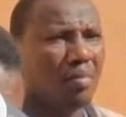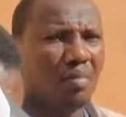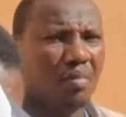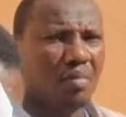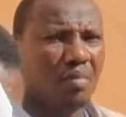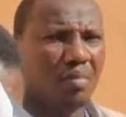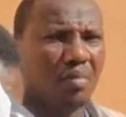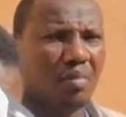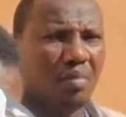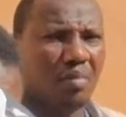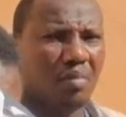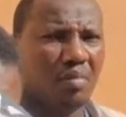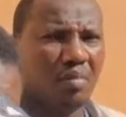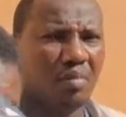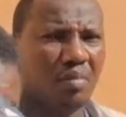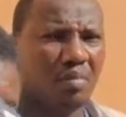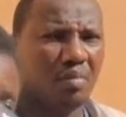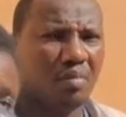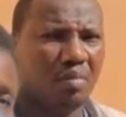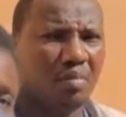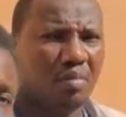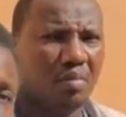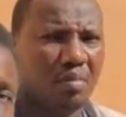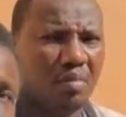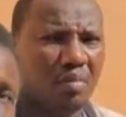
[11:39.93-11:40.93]

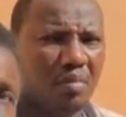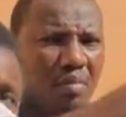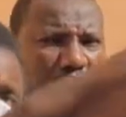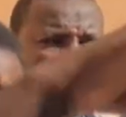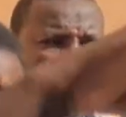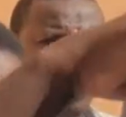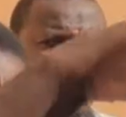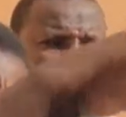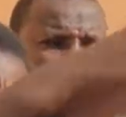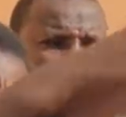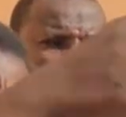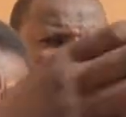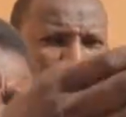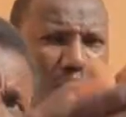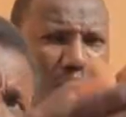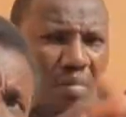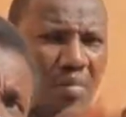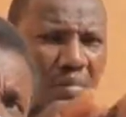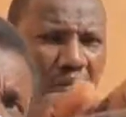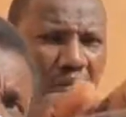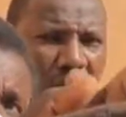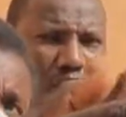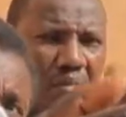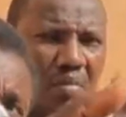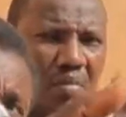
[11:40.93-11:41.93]

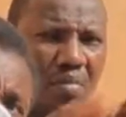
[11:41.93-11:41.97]
The person shown says nothing.